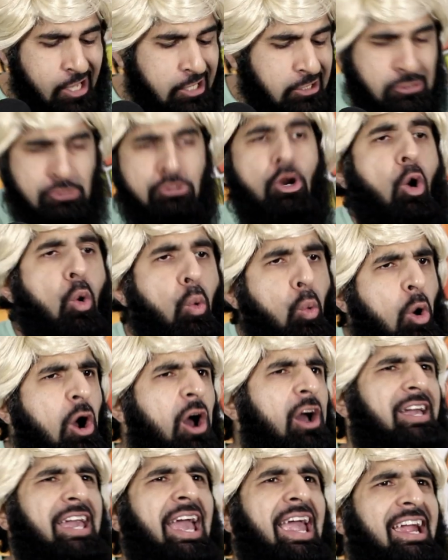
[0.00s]
It's not
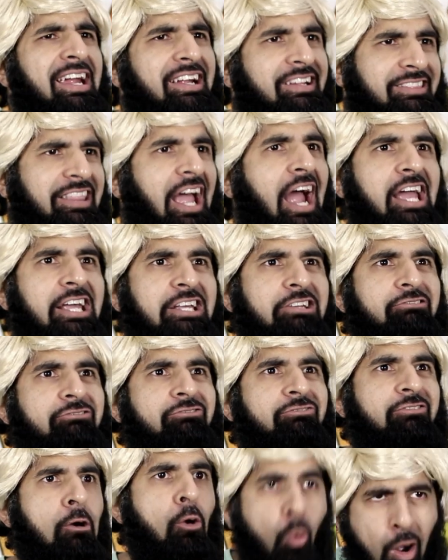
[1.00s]
working,
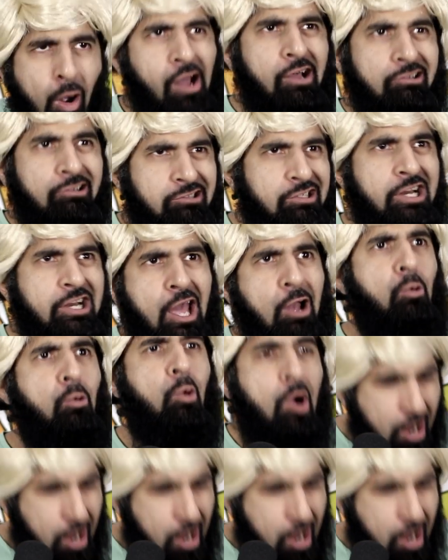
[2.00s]
Dave. Why isn't it